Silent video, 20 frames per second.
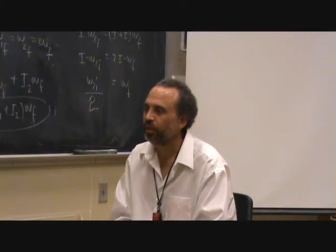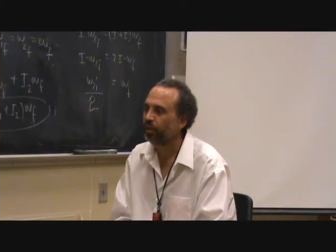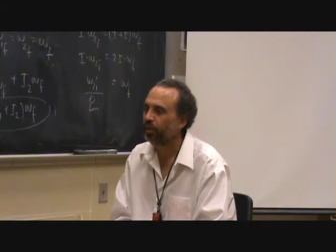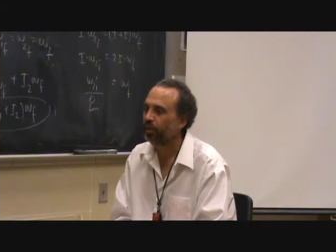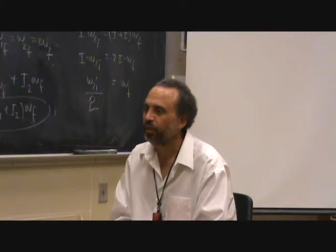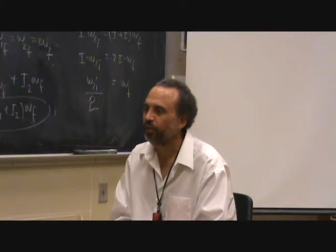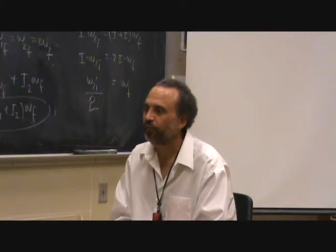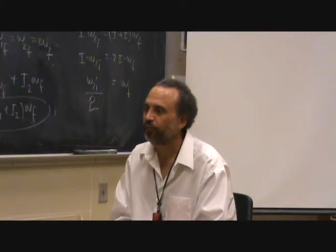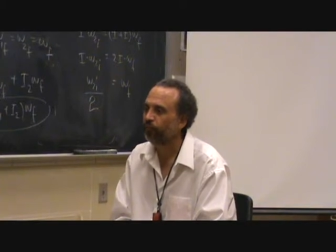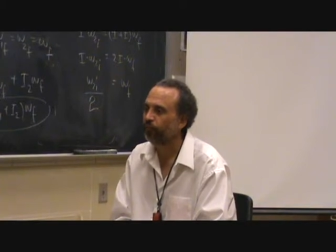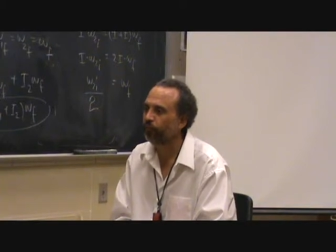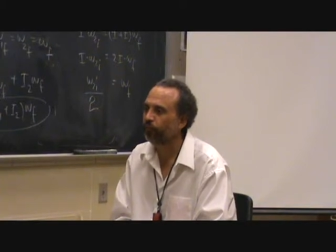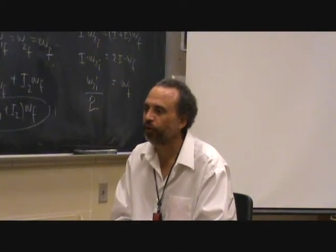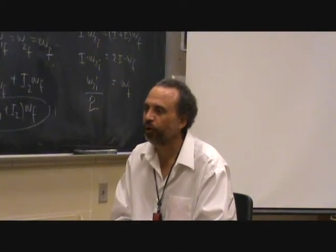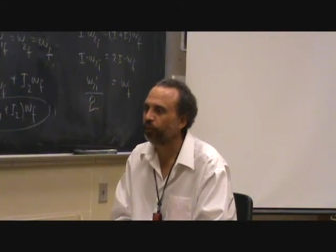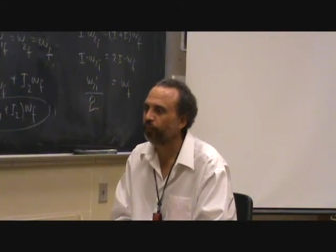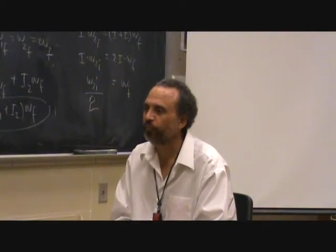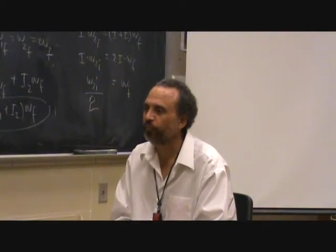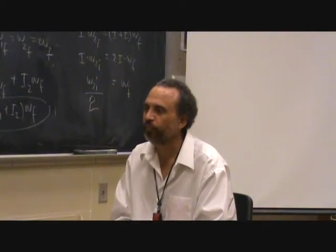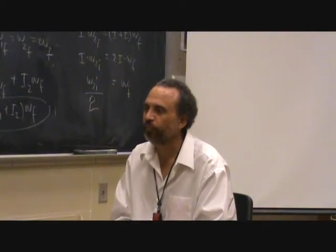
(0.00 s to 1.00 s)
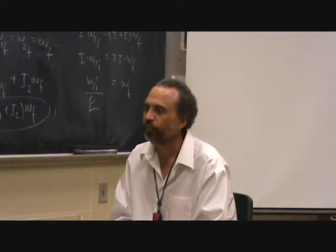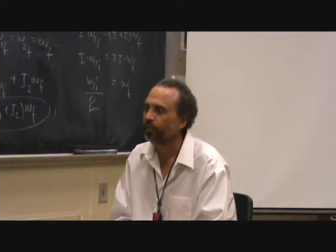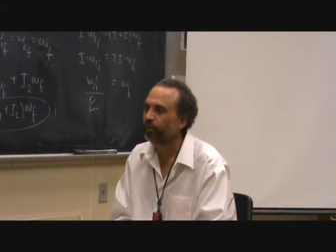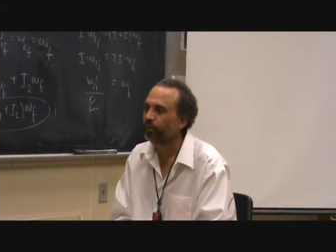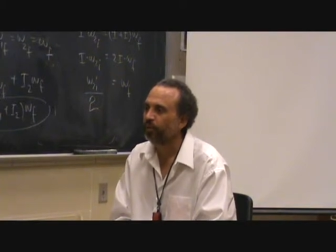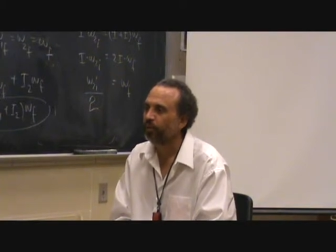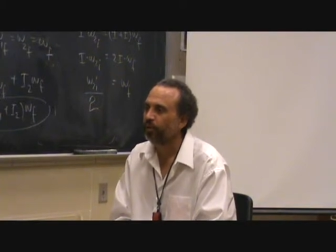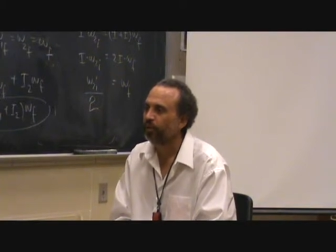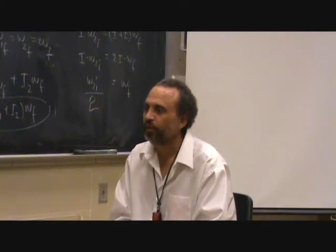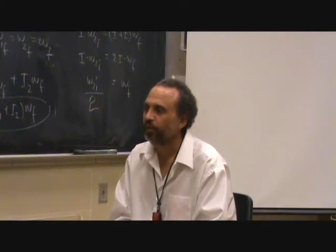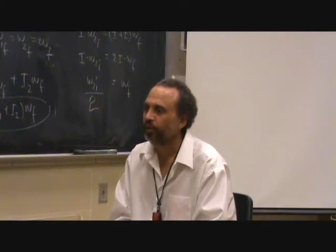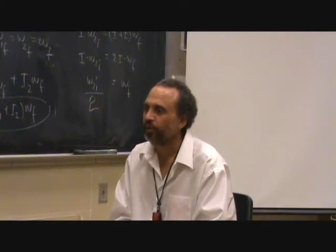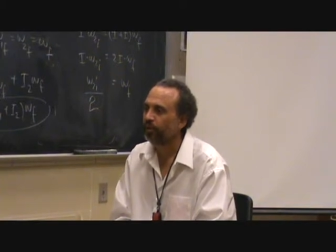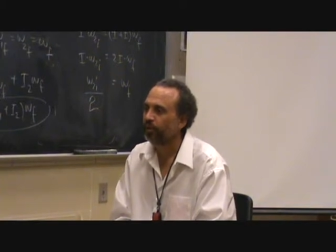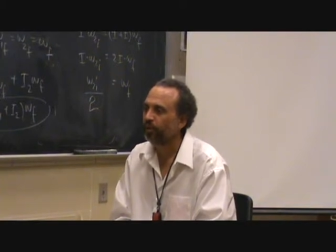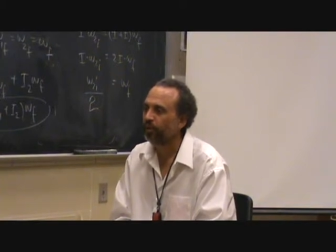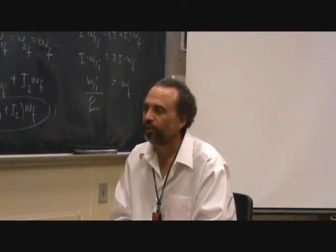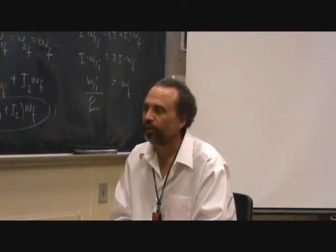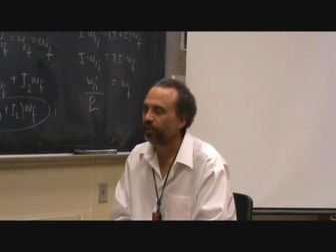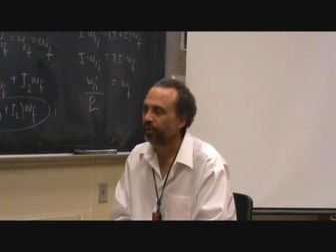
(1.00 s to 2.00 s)
uh, from
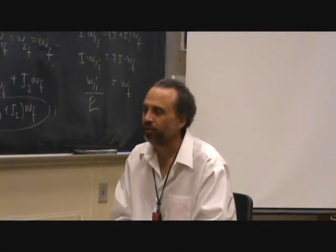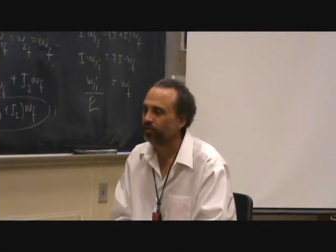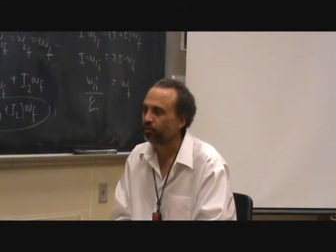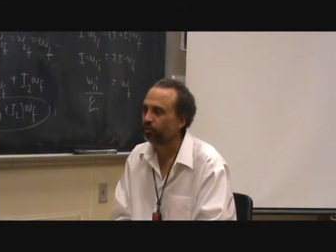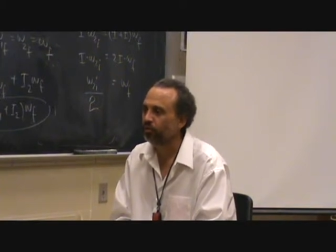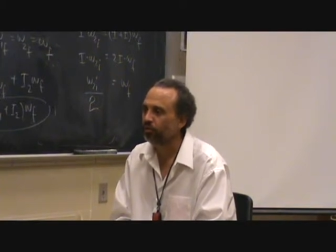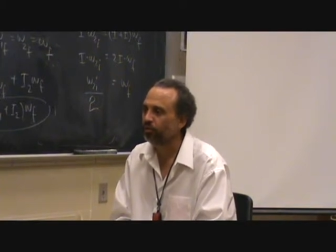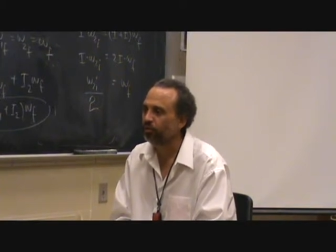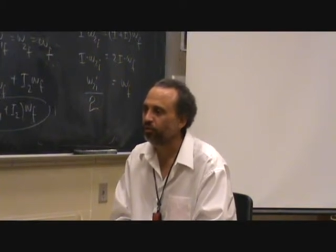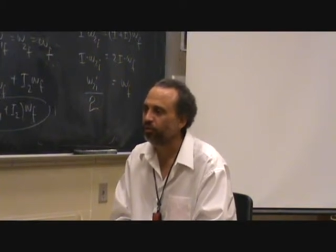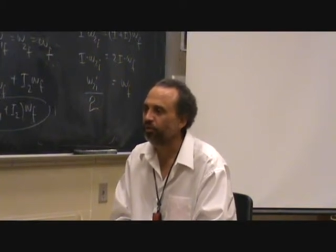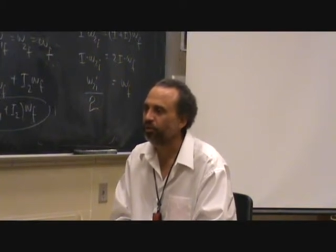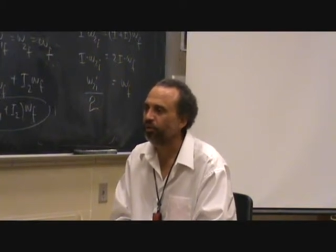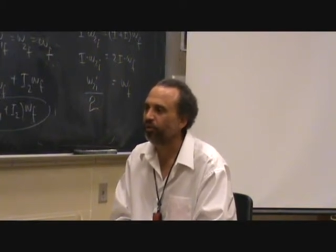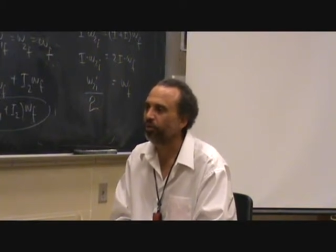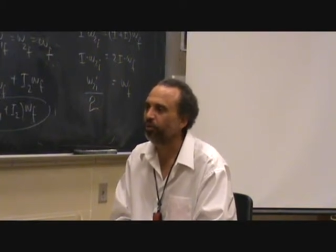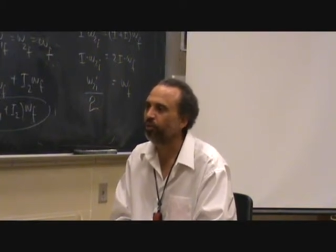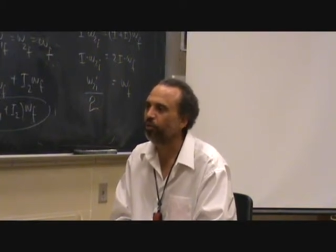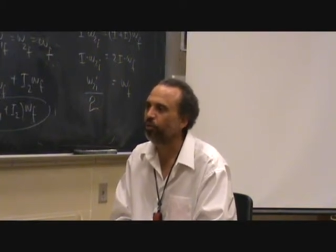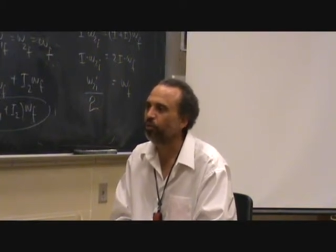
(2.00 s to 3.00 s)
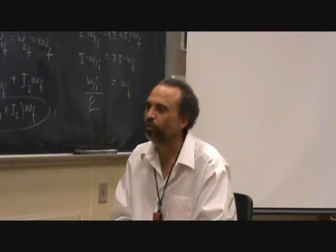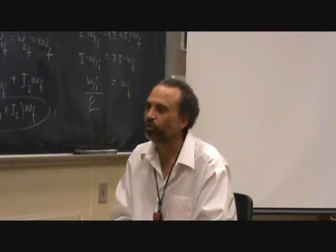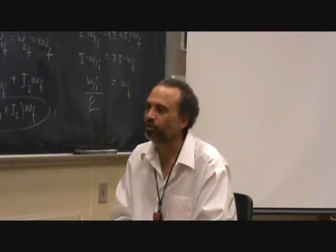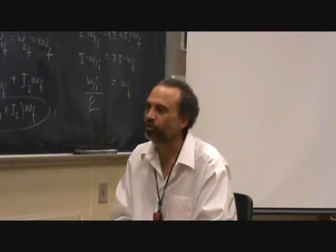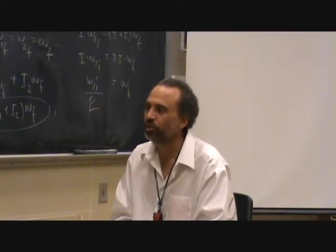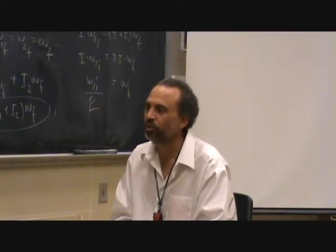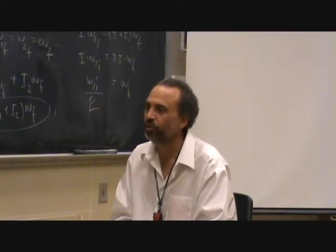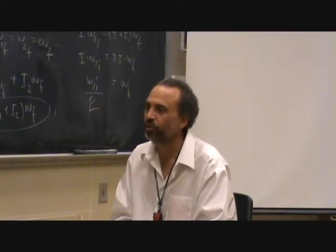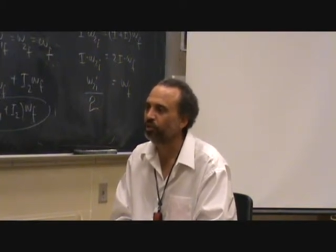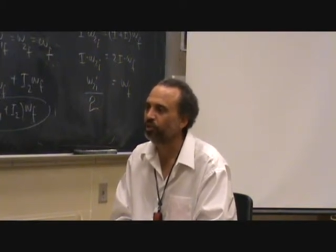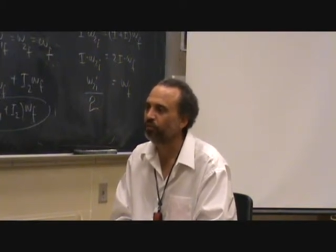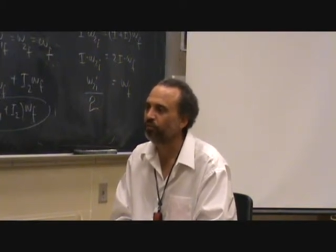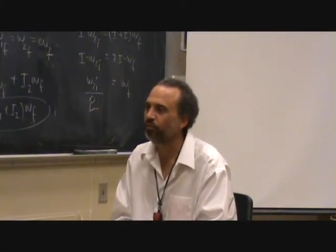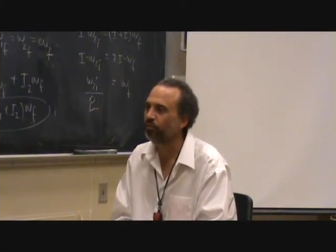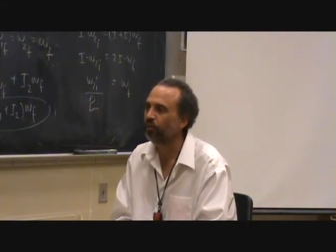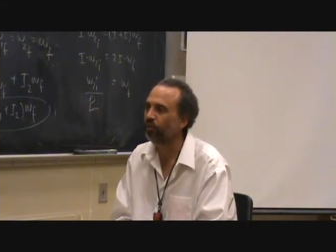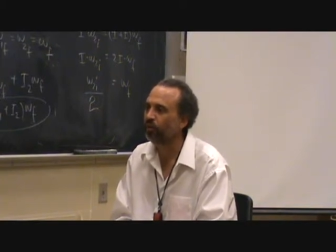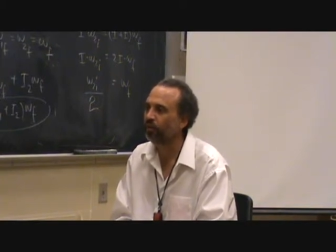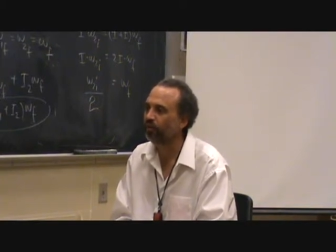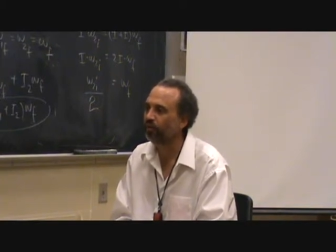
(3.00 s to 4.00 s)
uh, the electrical engineering courses
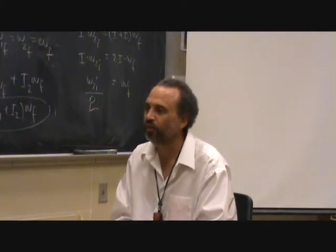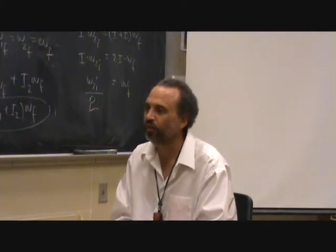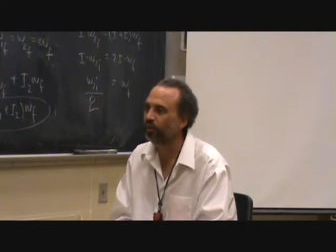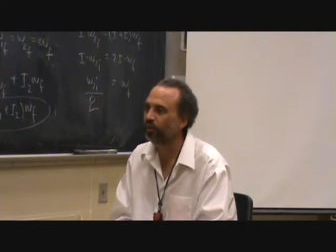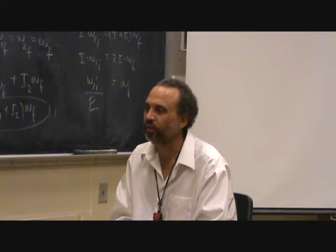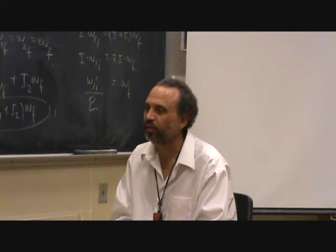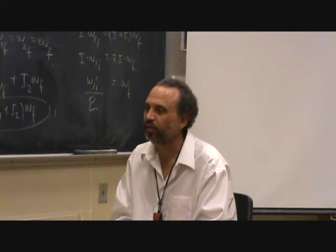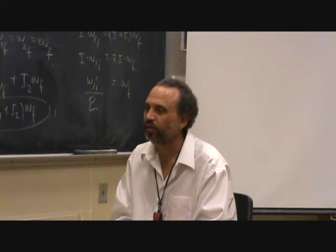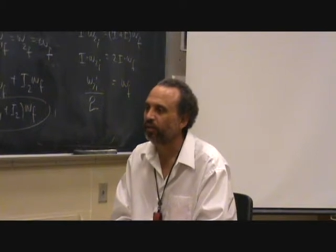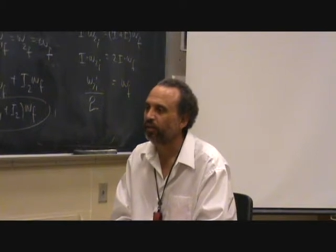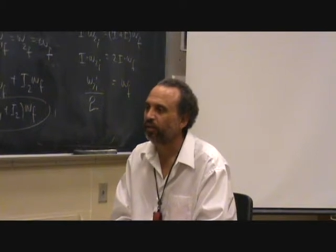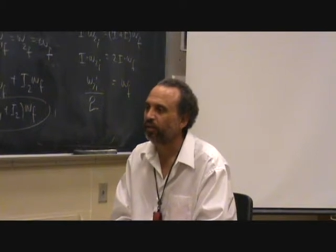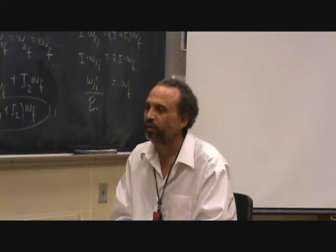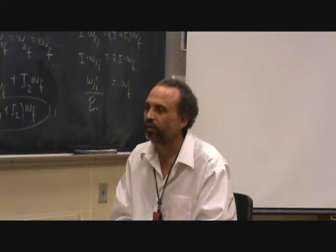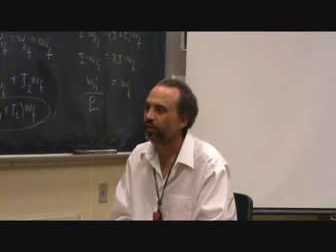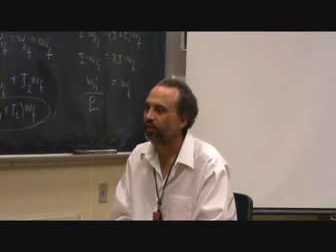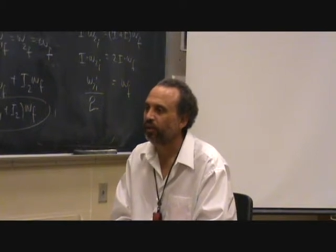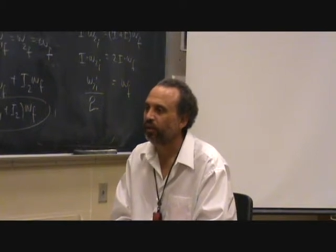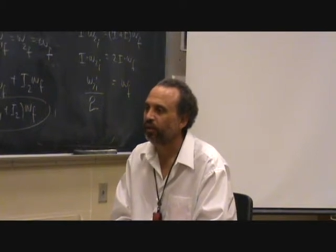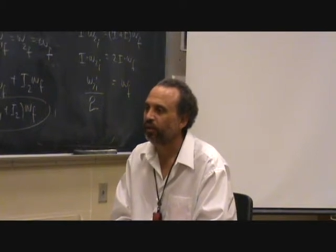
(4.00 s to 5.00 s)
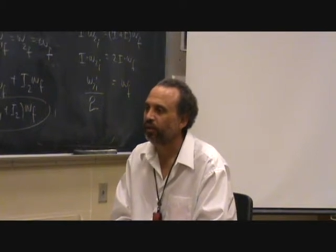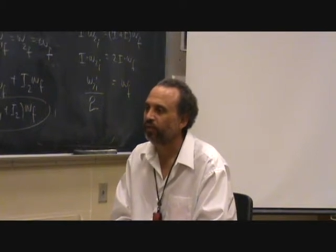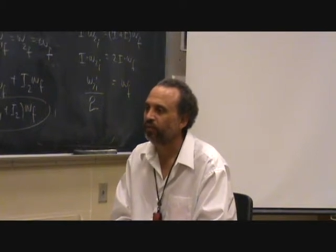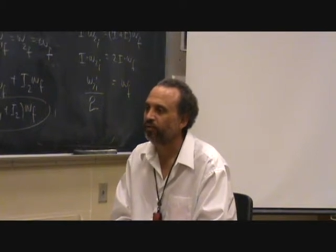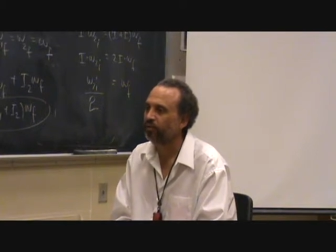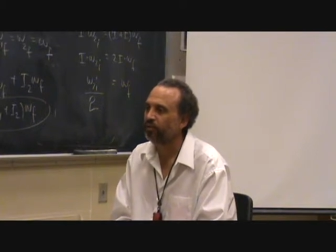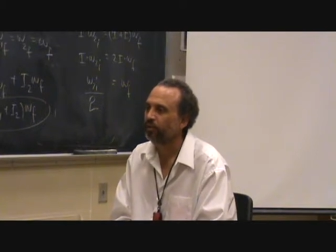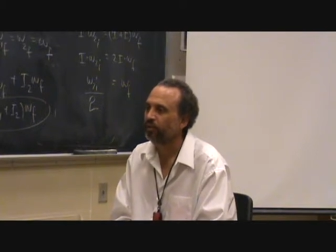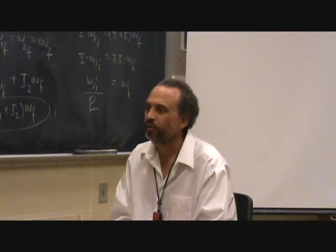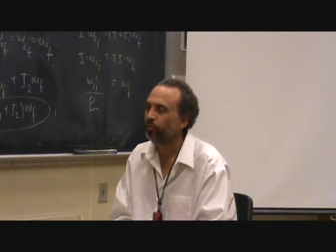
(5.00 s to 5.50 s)
involving uh,